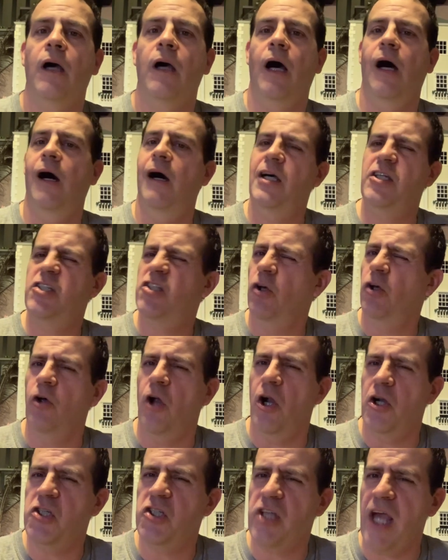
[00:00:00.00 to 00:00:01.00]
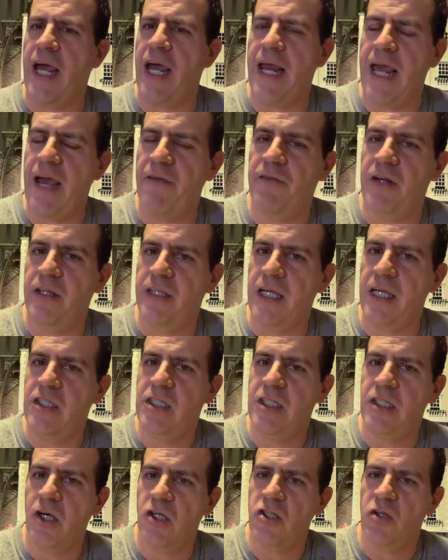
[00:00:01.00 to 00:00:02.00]
I still don't understand half of the things
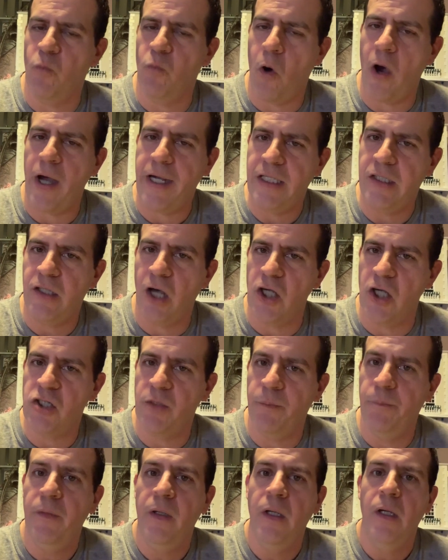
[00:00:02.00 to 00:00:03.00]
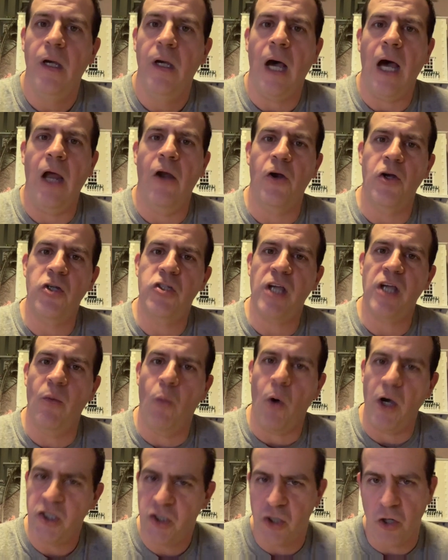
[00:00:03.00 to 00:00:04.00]
he does and why he does them. I don't understand
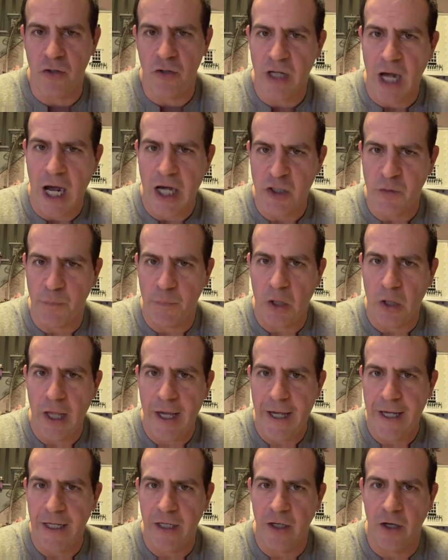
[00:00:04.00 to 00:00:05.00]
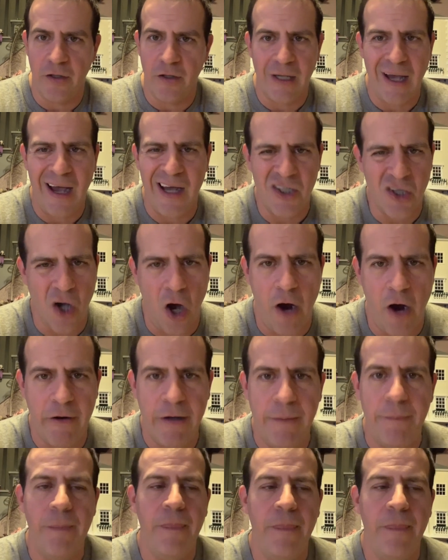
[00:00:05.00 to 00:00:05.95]
why certain guys are playing and other guys aren't.